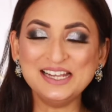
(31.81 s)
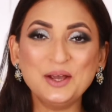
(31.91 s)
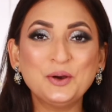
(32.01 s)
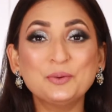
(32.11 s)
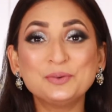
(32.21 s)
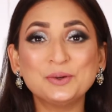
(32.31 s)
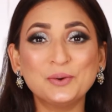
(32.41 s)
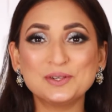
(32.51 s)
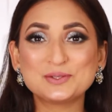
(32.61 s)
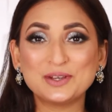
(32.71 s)
I hope you're
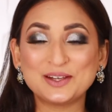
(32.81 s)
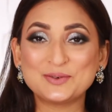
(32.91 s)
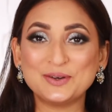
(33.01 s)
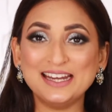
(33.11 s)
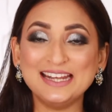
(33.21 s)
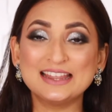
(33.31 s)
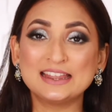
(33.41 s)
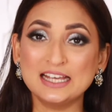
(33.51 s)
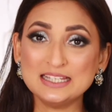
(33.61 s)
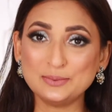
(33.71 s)
all doing great. In
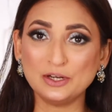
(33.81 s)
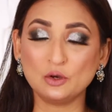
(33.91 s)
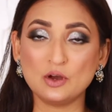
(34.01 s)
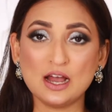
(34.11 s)
this video,